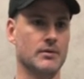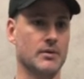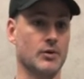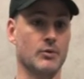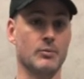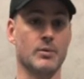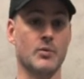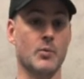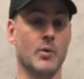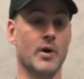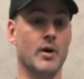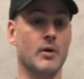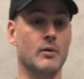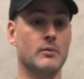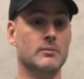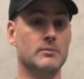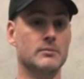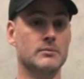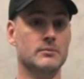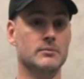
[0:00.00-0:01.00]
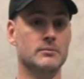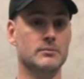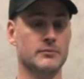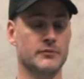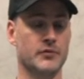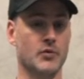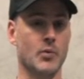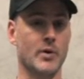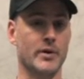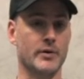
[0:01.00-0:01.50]
terribly well
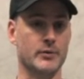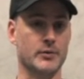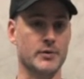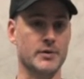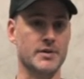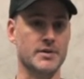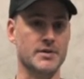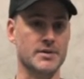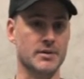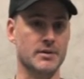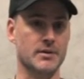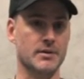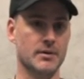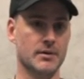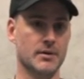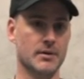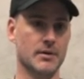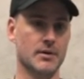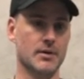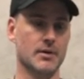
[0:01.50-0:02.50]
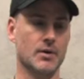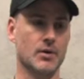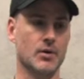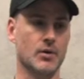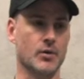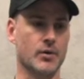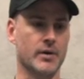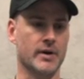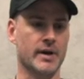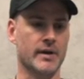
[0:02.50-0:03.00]
for one reason
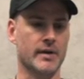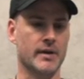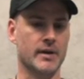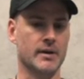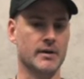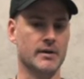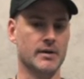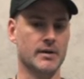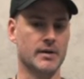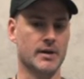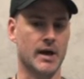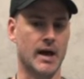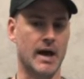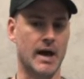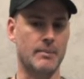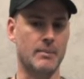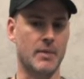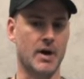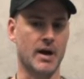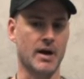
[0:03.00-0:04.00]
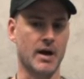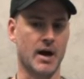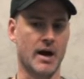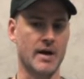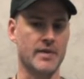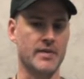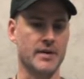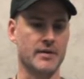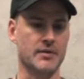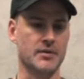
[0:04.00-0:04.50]
or another.
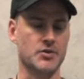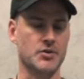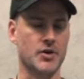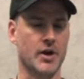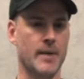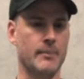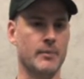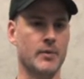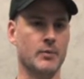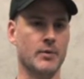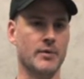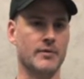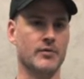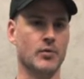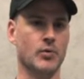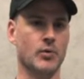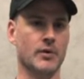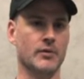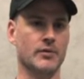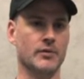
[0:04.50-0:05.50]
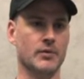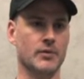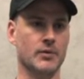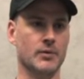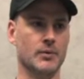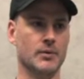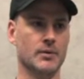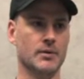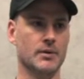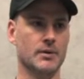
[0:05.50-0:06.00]
I think the trap that we fall
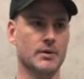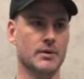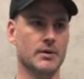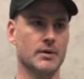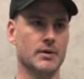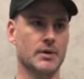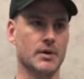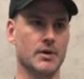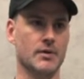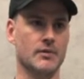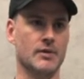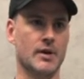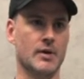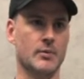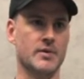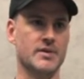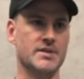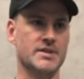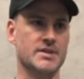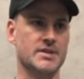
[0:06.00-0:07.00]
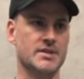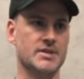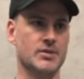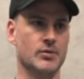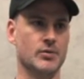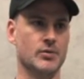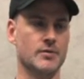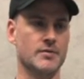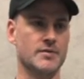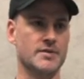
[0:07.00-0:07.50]
into is that we sort